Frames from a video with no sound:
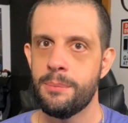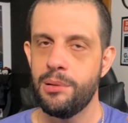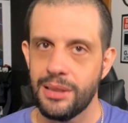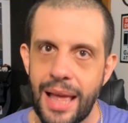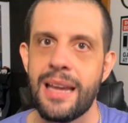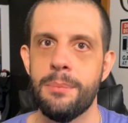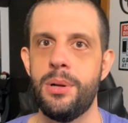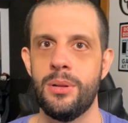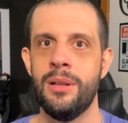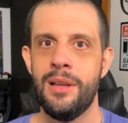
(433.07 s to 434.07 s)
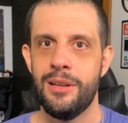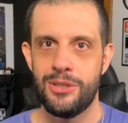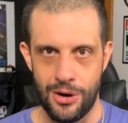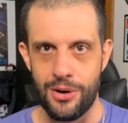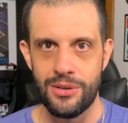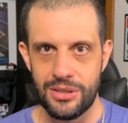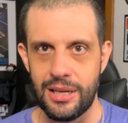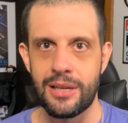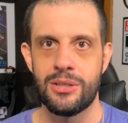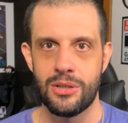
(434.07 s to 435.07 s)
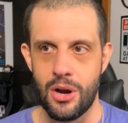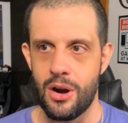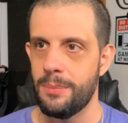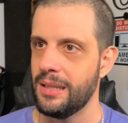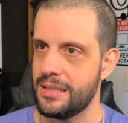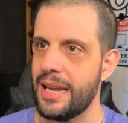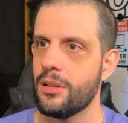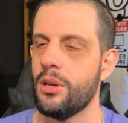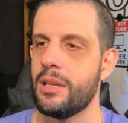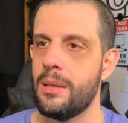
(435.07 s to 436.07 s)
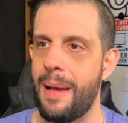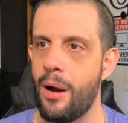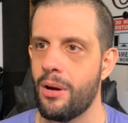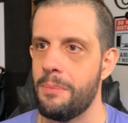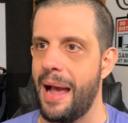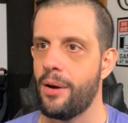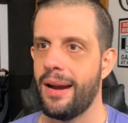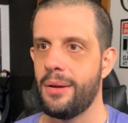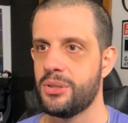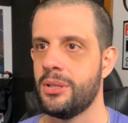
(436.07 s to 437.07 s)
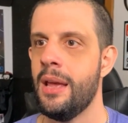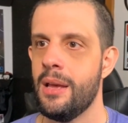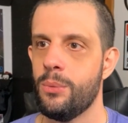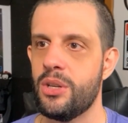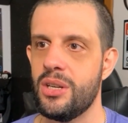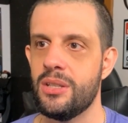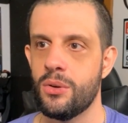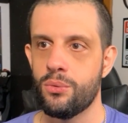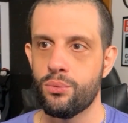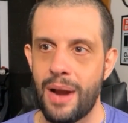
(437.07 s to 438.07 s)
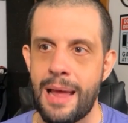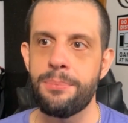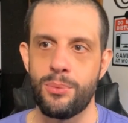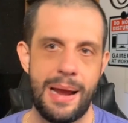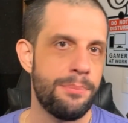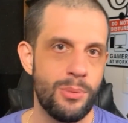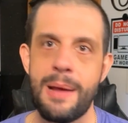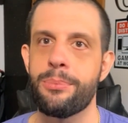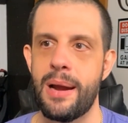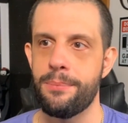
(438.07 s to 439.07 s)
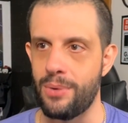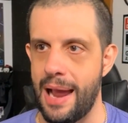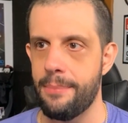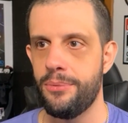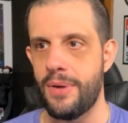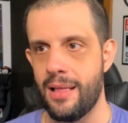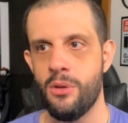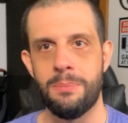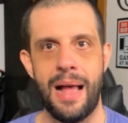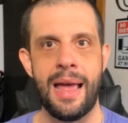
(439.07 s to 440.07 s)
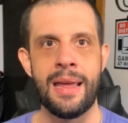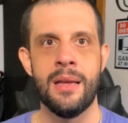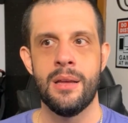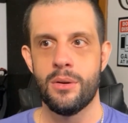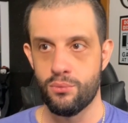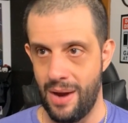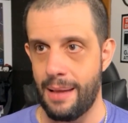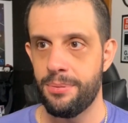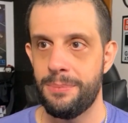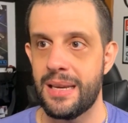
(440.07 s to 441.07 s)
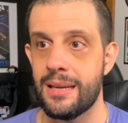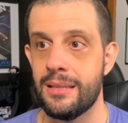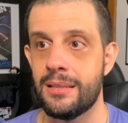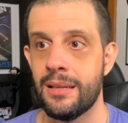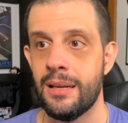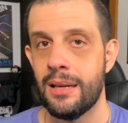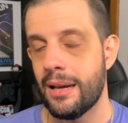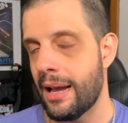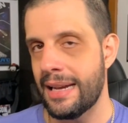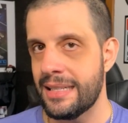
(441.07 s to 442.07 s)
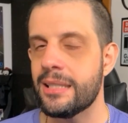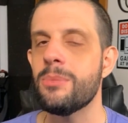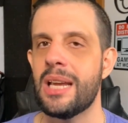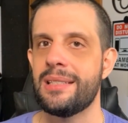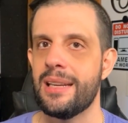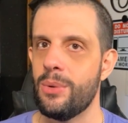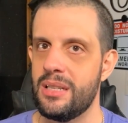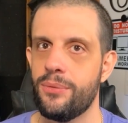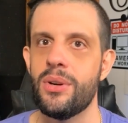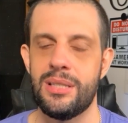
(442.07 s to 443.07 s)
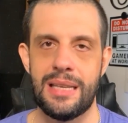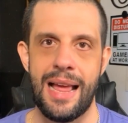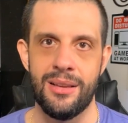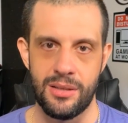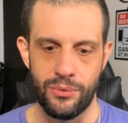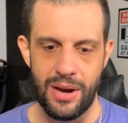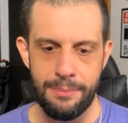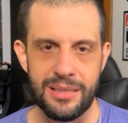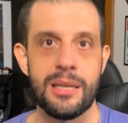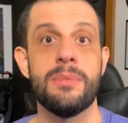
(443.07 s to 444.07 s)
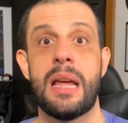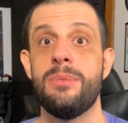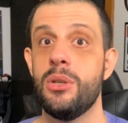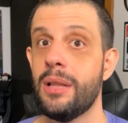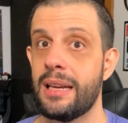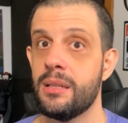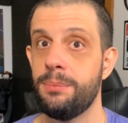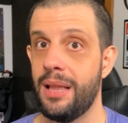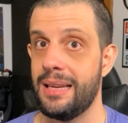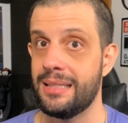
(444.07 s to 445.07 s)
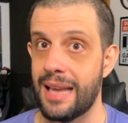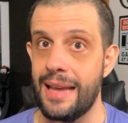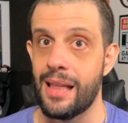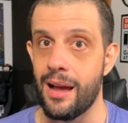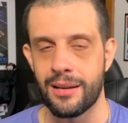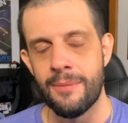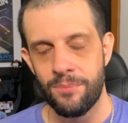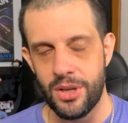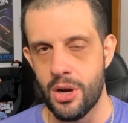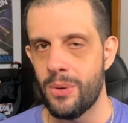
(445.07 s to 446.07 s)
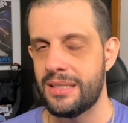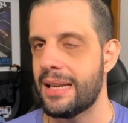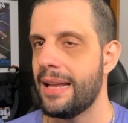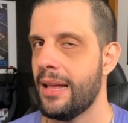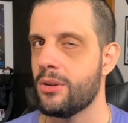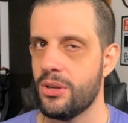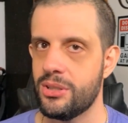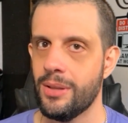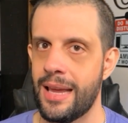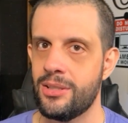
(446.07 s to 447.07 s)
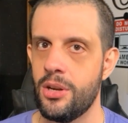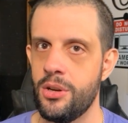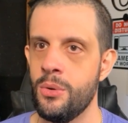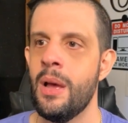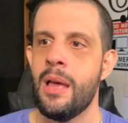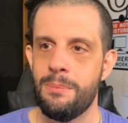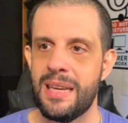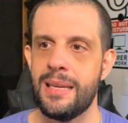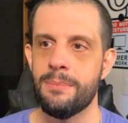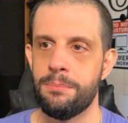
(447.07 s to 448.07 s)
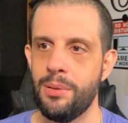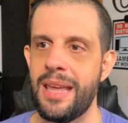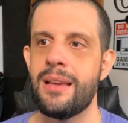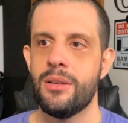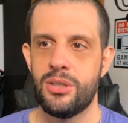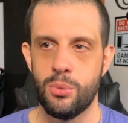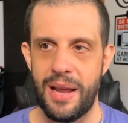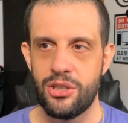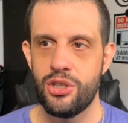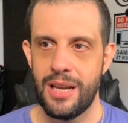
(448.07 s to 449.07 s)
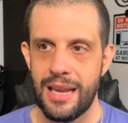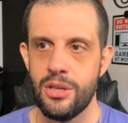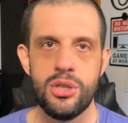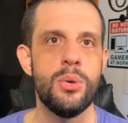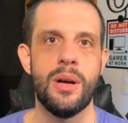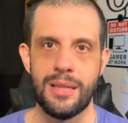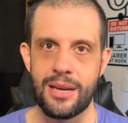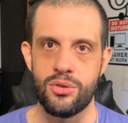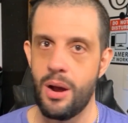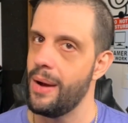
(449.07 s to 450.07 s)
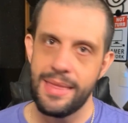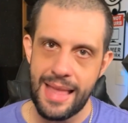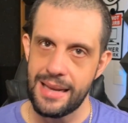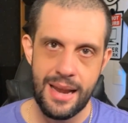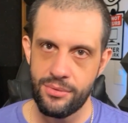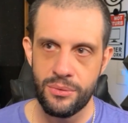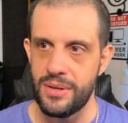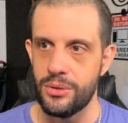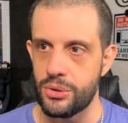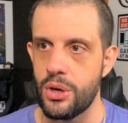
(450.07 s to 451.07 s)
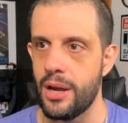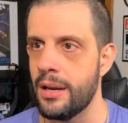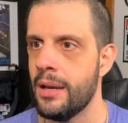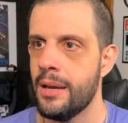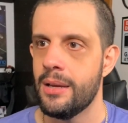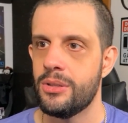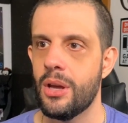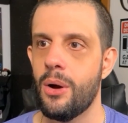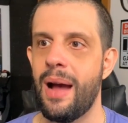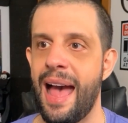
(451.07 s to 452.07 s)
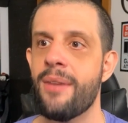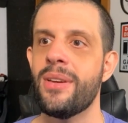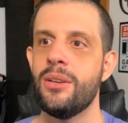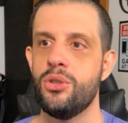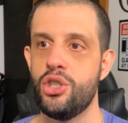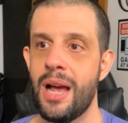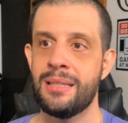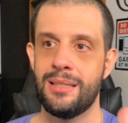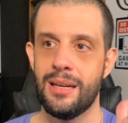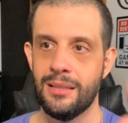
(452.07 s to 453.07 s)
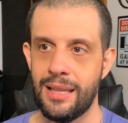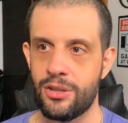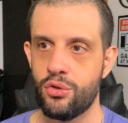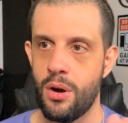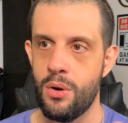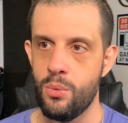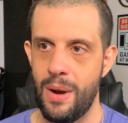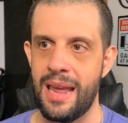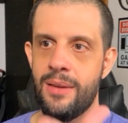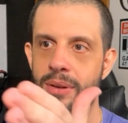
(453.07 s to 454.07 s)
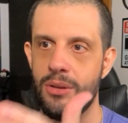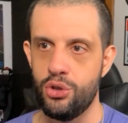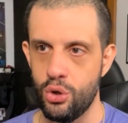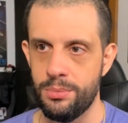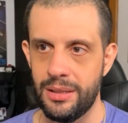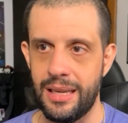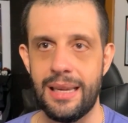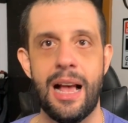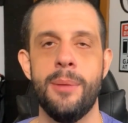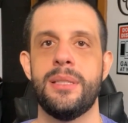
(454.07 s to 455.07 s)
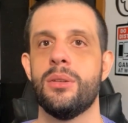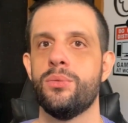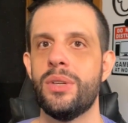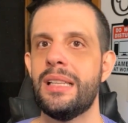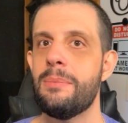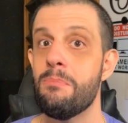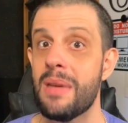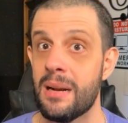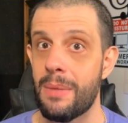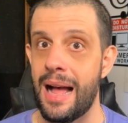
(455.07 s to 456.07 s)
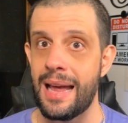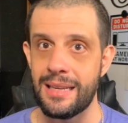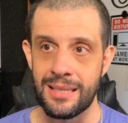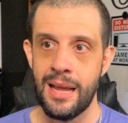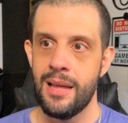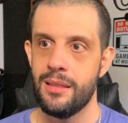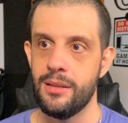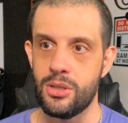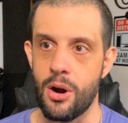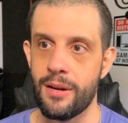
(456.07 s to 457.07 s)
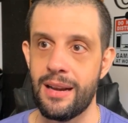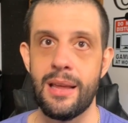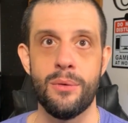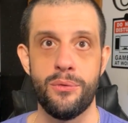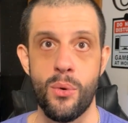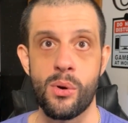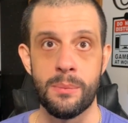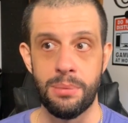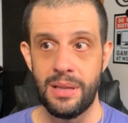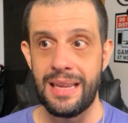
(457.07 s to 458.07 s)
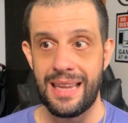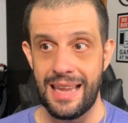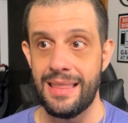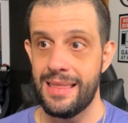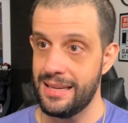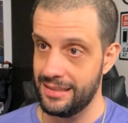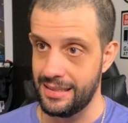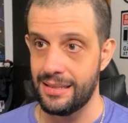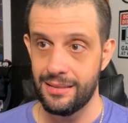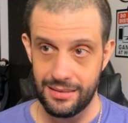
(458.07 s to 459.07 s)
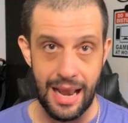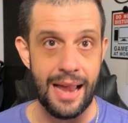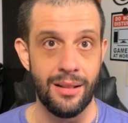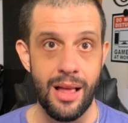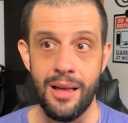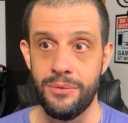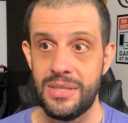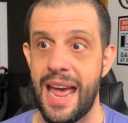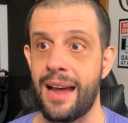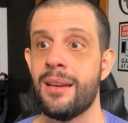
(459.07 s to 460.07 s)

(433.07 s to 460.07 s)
playable turn 6 card. But let's take a look at the Power On Powerhouse, which is ramp, ramp, ramp, ramp, ramp, followed by ramp, because I did some testing with different styles of ramp, and sometimes you like to play Psylocke. You know what Psylocke also likes to do? The Blink switched into Electro, and that never feels good. So having just Electro, Wave, and Jubilee helps to really minimize the targeting for Blink in this style of deck.